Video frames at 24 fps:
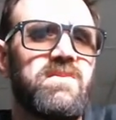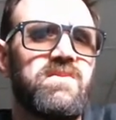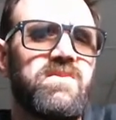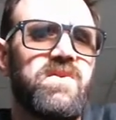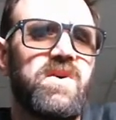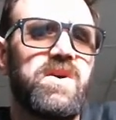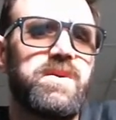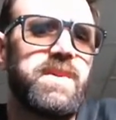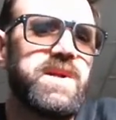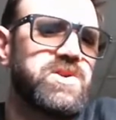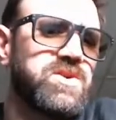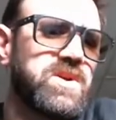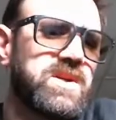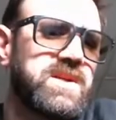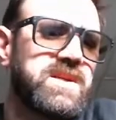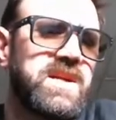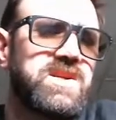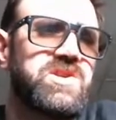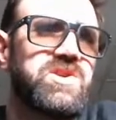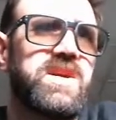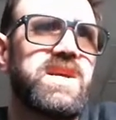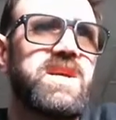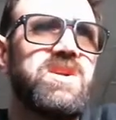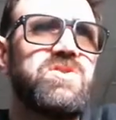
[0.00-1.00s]
volumetric
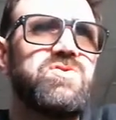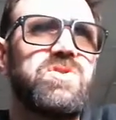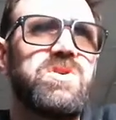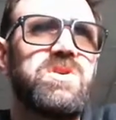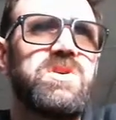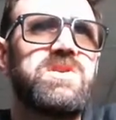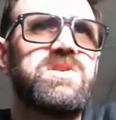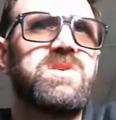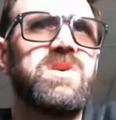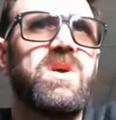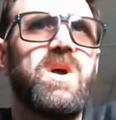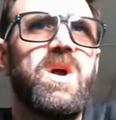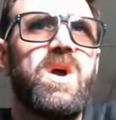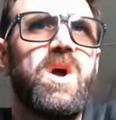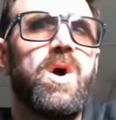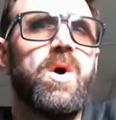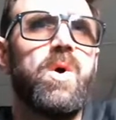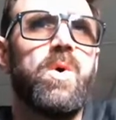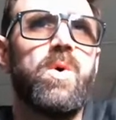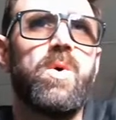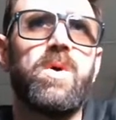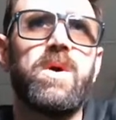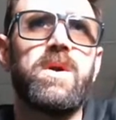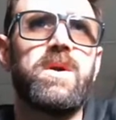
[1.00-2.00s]
tetrahedrals,
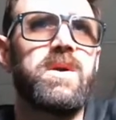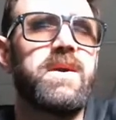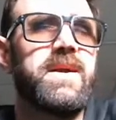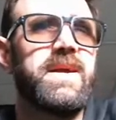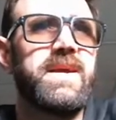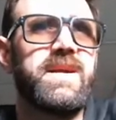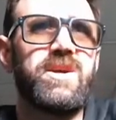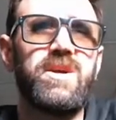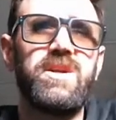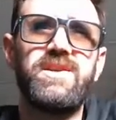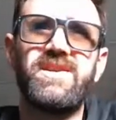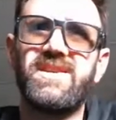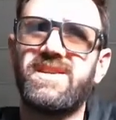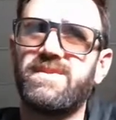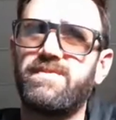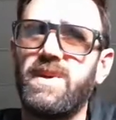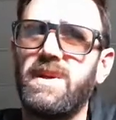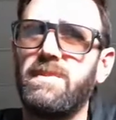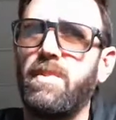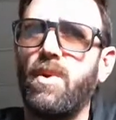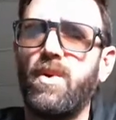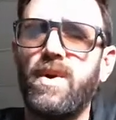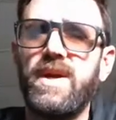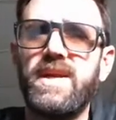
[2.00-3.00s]
or it could just
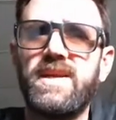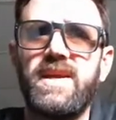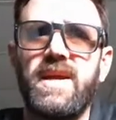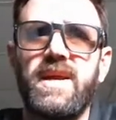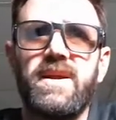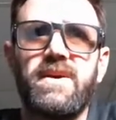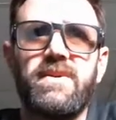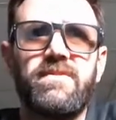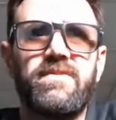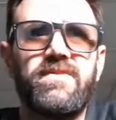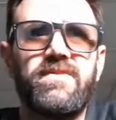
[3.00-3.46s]
be point data.